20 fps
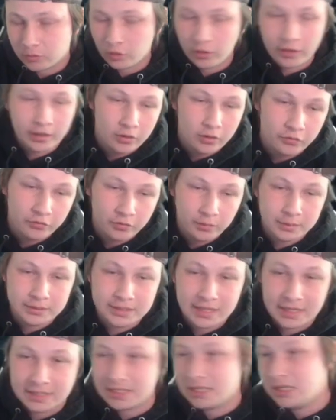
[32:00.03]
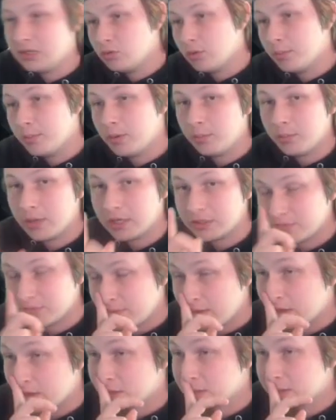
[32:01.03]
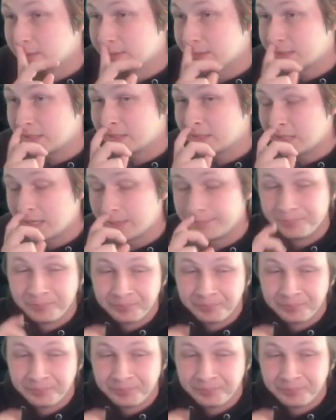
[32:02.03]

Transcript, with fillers: Or I can go for Protect into a Moonblast from there, or something like that.